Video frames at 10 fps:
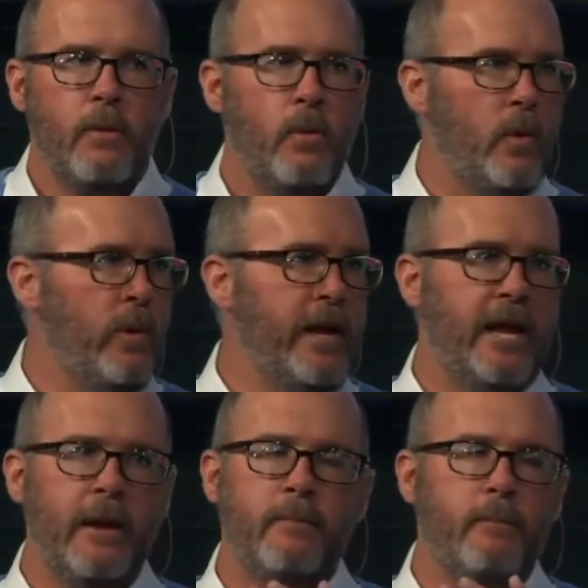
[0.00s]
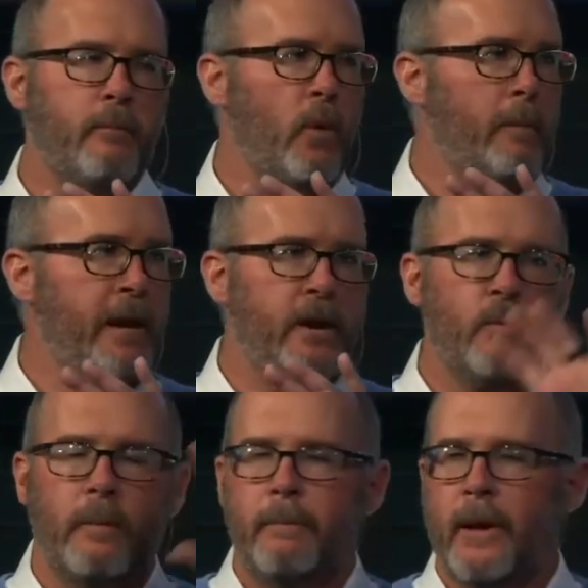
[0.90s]
When we keep
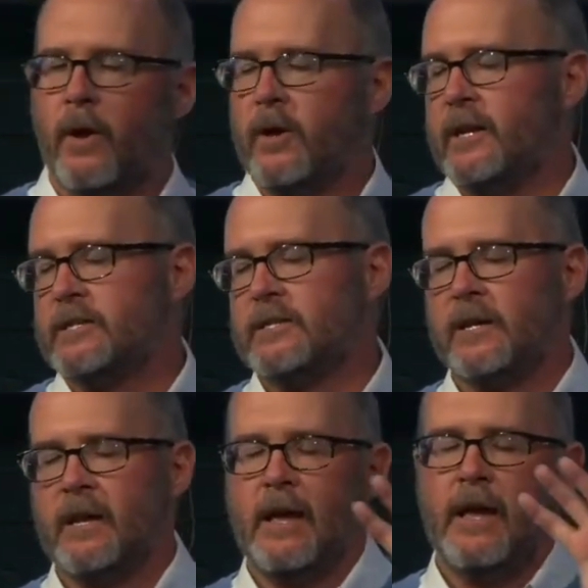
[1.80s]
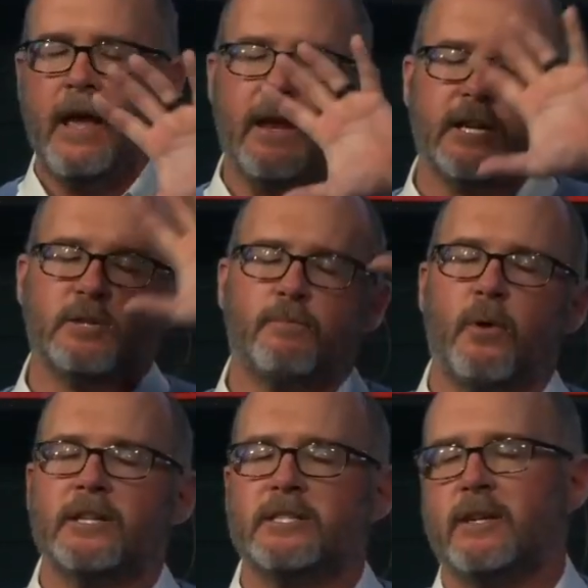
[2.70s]
being rebellious and
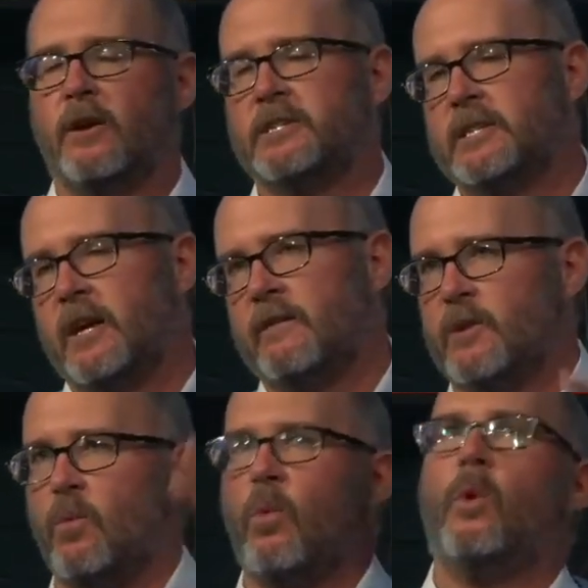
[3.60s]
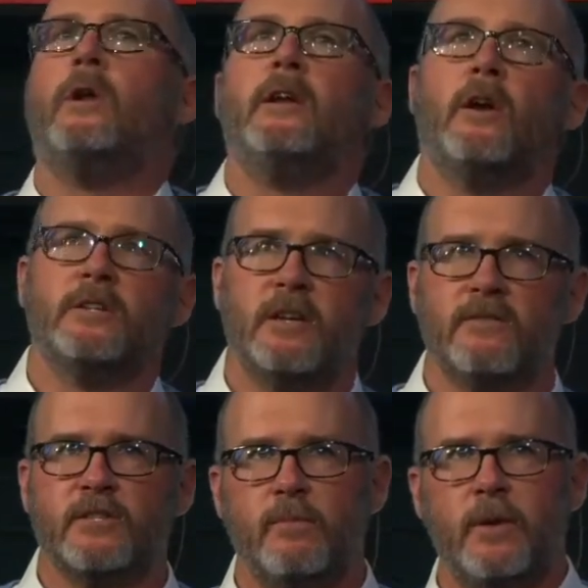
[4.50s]
expressing ourselves and wanting
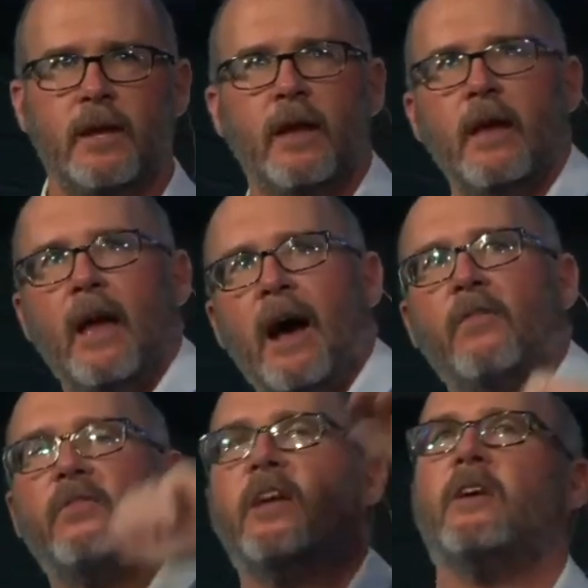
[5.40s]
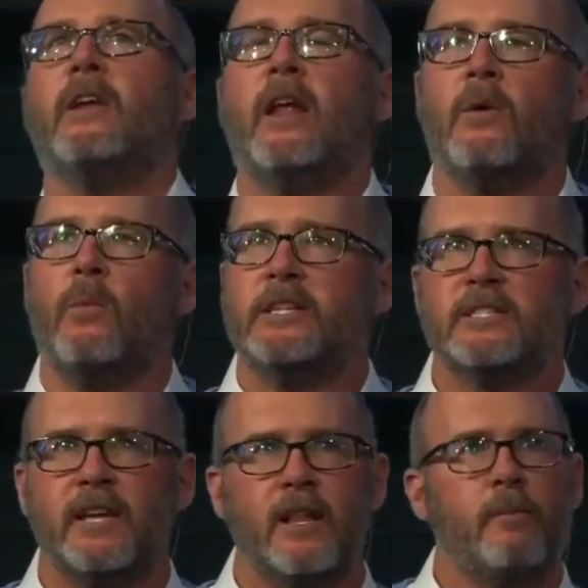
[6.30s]
ourselves to be out there, and we
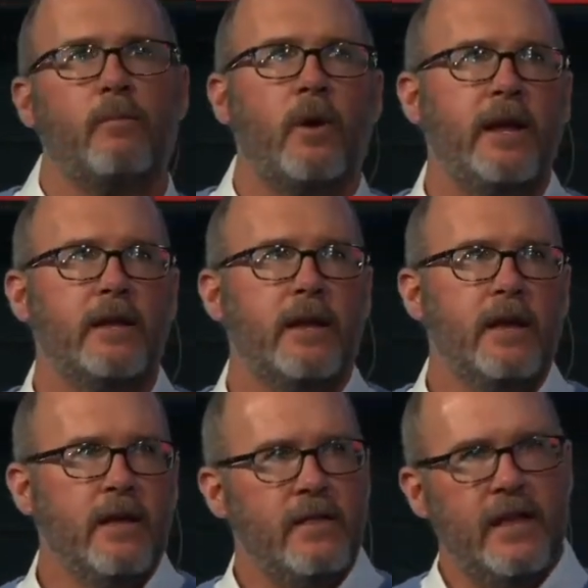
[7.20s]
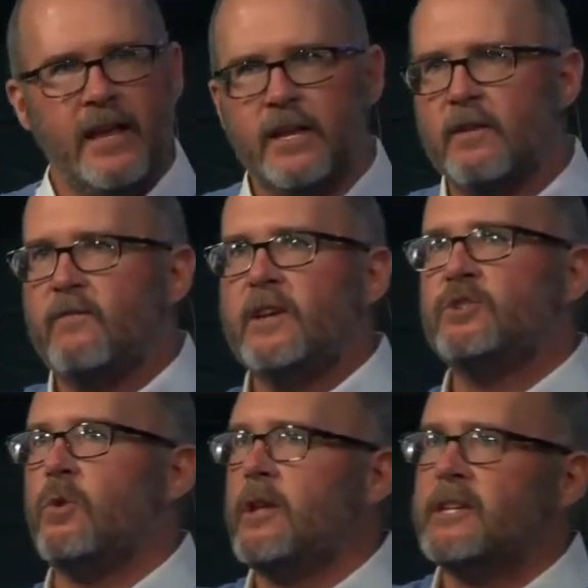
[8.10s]
celebrate the
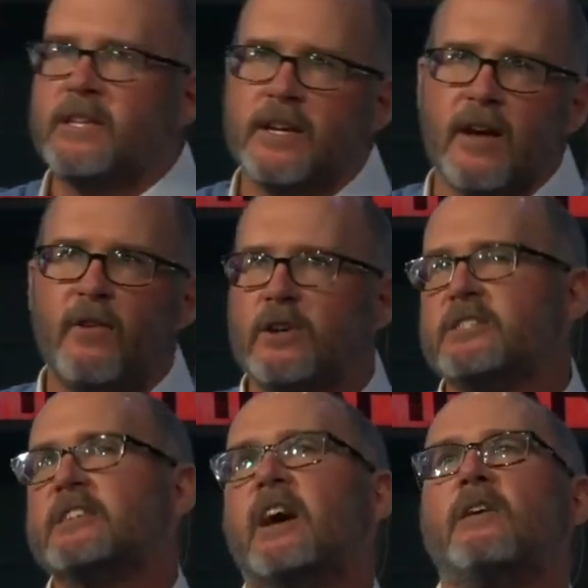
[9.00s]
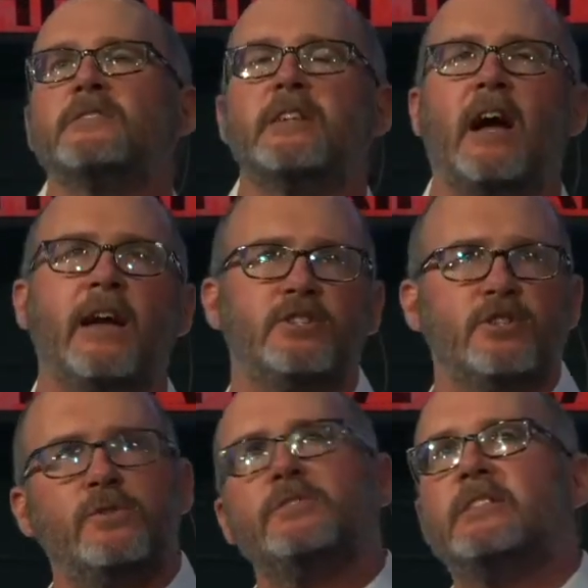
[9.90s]
individualistic of ourselves, and I
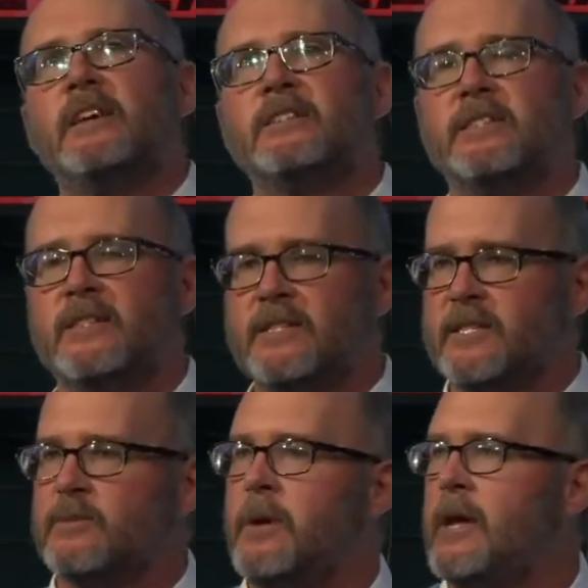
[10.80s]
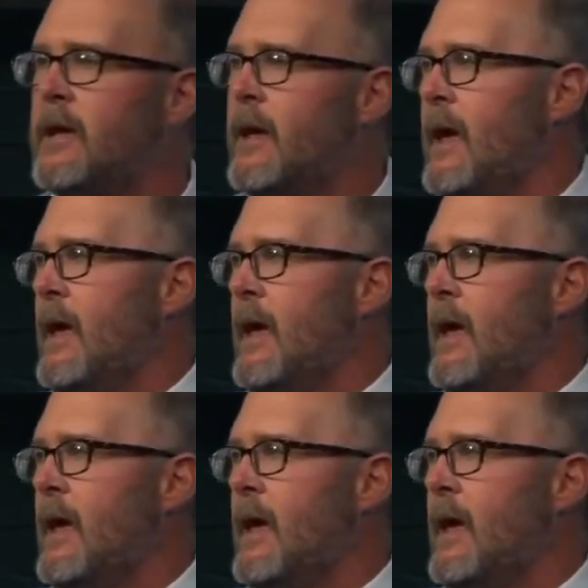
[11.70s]
choose this and this is me,